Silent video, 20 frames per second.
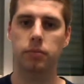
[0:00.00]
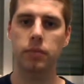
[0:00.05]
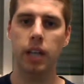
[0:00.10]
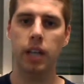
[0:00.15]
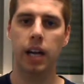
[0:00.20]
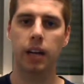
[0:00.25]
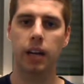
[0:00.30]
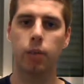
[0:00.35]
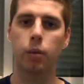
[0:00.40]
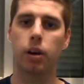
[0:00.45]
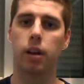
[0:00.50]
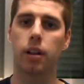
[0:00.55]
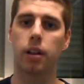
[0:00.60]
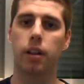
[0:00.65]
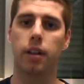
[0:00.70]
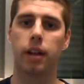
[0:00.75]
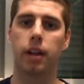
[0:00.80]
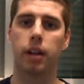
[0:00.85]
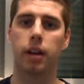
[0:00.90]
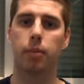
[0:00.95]
And one other
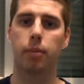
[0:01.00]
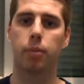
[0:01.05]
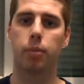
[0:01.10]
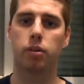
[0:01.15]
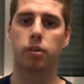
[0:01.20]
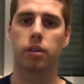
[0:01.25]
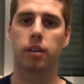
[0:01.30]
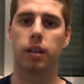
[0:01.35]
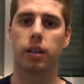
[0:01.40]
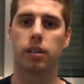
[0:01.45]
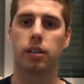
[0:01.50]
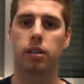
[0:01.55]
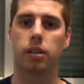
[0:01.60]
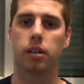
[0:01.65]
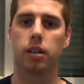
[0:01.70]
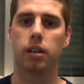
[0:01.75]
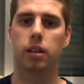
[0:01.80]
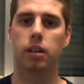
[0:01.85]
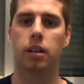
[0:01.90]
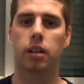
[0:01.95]
thing, important thing
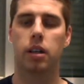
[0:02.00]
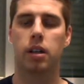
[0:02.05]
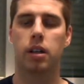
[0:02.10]
to